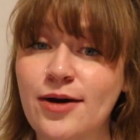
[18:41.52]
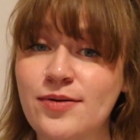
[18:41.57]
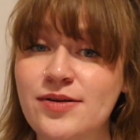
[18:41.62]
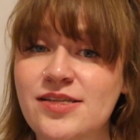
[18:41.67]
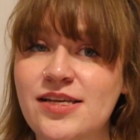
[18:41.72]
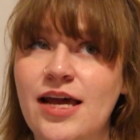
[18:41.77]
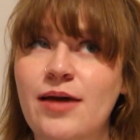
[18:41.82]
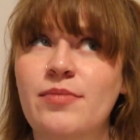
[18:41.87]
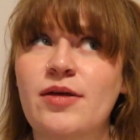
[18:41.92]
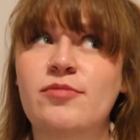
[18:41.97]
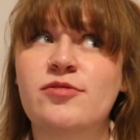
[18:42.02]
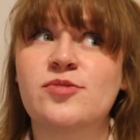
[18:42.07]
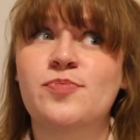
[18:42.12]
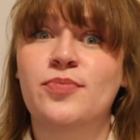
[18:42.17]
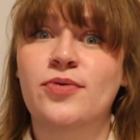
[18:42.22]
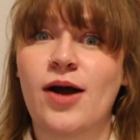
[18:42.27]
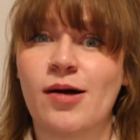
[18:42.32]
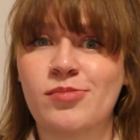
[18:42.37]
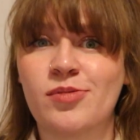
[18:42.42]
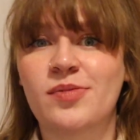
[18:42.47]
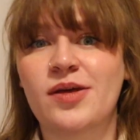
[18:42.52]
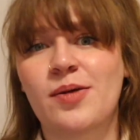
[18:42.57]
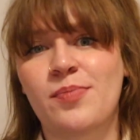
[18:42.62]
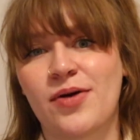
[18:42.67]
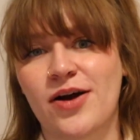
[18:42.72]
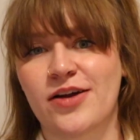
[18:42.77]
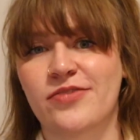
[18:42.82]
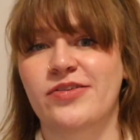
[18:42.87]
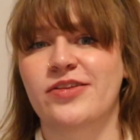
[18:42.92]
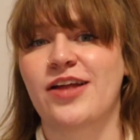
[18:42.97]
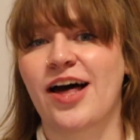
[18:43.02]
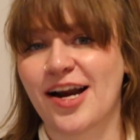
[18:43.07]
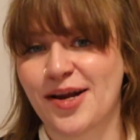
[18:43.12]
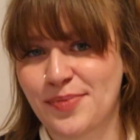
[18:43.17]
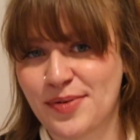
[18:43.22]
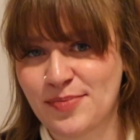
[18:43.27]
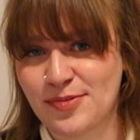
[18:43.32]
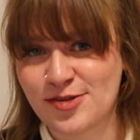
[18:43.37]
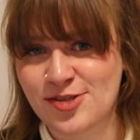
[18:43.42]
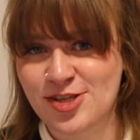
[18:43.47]
It was a game that was probably a part of a lot
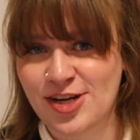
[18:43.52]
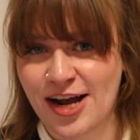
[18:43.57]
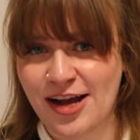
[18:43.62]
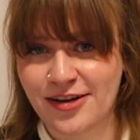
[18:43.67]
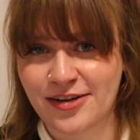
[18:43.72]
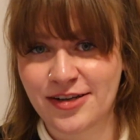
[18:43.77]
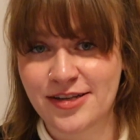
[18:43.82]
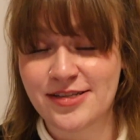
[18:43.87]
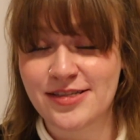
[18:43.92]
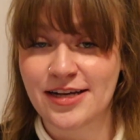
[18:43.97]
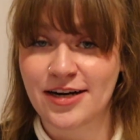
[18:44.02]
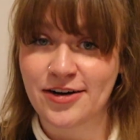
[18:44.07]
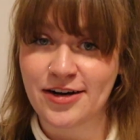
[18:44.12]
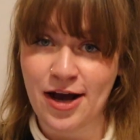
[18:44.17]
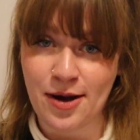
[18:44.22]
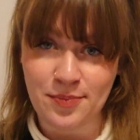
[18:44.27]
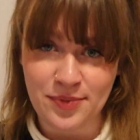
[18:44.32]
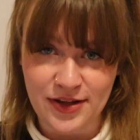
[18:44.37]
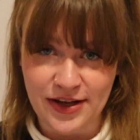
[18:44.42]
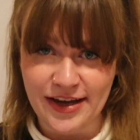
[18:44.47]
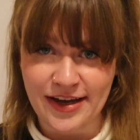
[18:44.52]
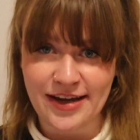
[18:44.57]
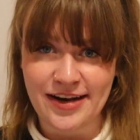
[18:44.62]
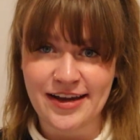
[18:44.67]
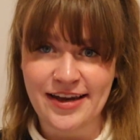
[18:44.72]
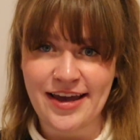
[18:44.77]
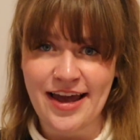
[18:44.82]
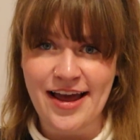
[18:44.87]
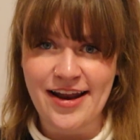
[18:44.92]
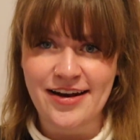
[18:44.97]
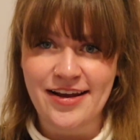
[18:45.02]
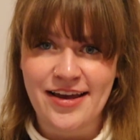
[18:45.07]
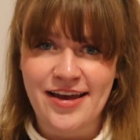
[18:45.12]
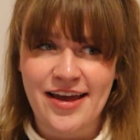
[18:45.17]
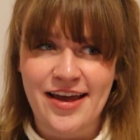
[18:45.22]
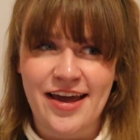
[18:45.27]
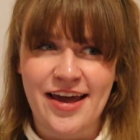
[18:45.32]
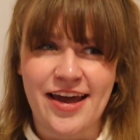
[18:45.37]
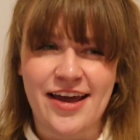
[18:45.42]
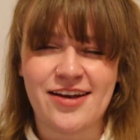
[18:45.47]
of people's childhoods that are now playing it again.
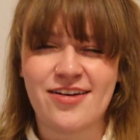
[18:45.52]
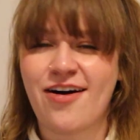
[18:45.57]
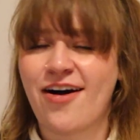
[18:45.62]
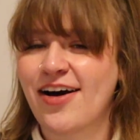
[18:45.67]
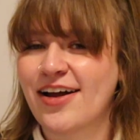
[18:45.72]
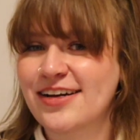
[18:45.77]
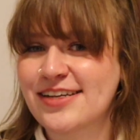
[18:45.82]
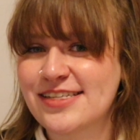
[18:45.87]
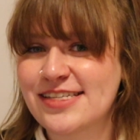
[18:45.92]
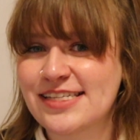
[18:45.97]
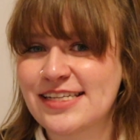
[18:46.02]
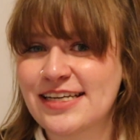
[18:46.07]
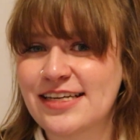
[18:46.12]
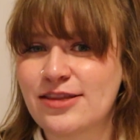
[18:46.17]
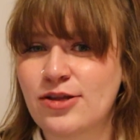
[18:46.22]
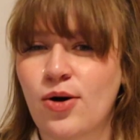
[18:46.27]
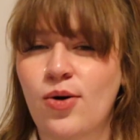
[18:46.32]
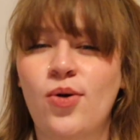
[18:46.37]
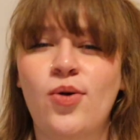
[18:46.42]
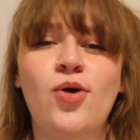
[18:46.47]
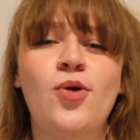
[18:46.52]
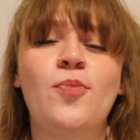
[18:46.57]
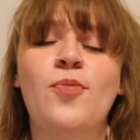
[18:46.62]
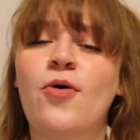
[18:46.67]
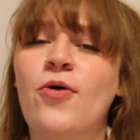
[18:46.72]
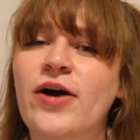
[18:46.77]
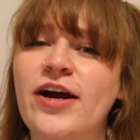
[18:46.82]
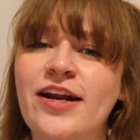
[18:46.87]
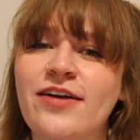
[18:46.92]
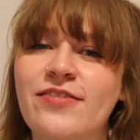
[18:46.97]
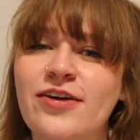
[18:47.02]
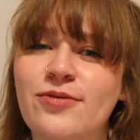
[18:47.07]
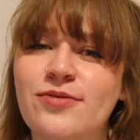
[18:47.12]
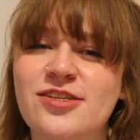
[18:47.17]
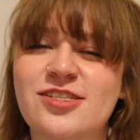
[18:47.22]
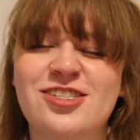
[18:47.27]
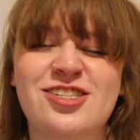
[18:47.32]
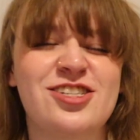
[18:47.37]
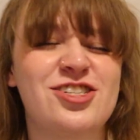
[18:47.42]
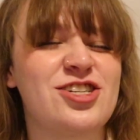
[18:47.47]
And honestly, the whole point of it
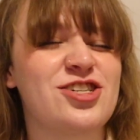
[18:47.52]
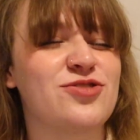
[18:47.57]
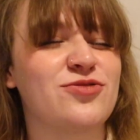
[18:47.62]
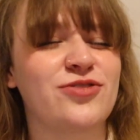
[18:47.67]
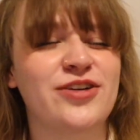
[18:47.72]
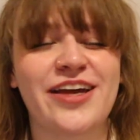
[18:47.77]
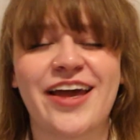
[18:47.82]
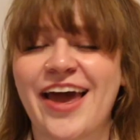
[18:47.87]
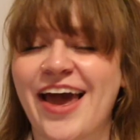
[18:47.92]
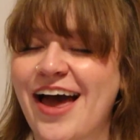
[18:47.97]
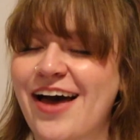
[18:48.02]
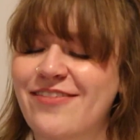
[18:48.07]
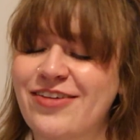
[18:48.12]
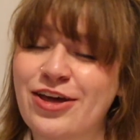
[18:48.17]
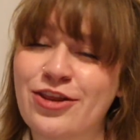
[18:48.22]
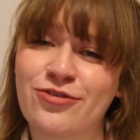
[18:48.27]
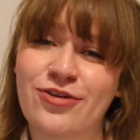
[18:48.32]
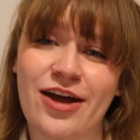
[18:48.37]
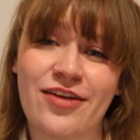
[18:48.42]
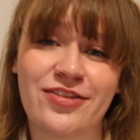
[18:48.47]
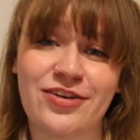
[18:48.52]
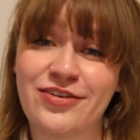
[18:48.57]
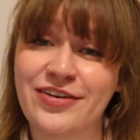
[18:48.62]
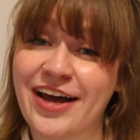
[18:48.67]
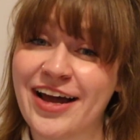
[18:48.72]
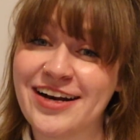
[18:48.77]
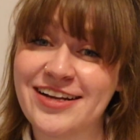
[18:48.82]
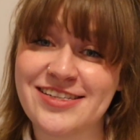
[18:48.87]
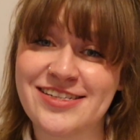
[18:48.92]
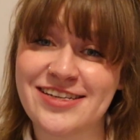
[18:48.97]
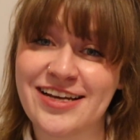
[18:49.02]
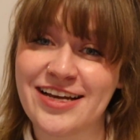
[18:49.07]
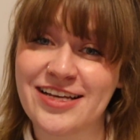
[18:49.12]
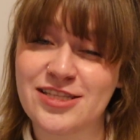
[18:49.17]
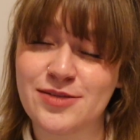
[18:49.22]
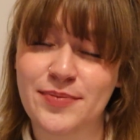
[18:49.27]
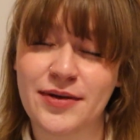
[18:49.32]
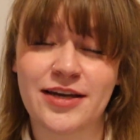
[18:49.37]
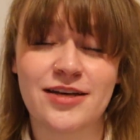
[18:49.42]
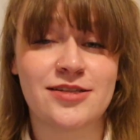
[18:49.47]
was to just wreak havoc throughout the United
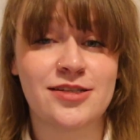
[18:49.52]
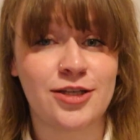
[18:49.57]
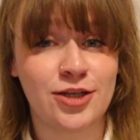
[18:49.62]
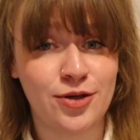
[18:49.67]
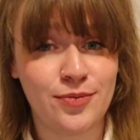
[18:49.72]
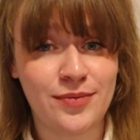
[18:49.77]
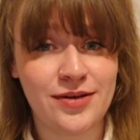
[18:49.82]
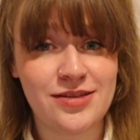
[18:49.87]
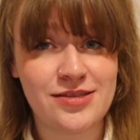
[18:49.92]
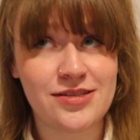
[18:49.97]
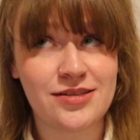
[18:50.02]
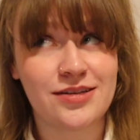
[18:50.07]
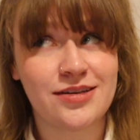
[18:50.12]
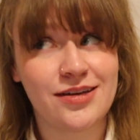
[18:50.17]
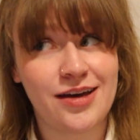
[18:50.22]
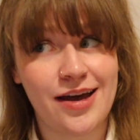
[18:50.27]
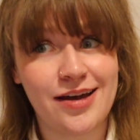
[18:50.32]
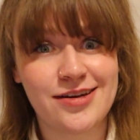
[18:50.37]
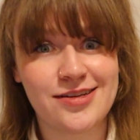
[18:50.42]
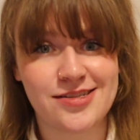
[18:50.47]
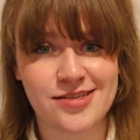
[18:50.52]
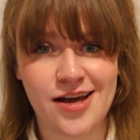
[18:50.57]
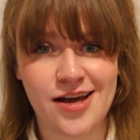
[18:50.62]
States because humans kinda